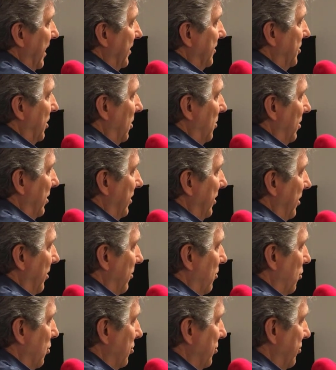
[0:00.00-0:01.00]
So,
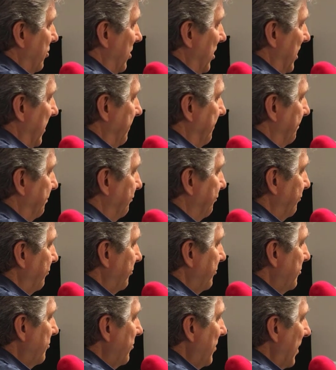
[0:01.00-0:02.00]
of course, the
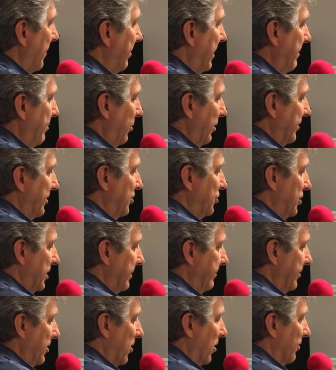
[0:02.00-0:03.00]
people at the
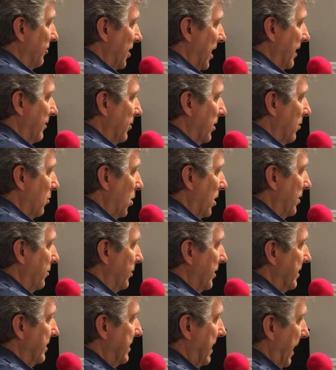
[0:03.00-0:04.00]
gym call
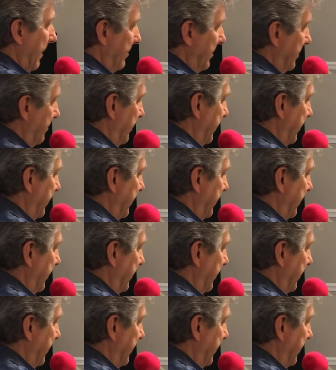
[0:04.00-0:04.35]
911 when this happens,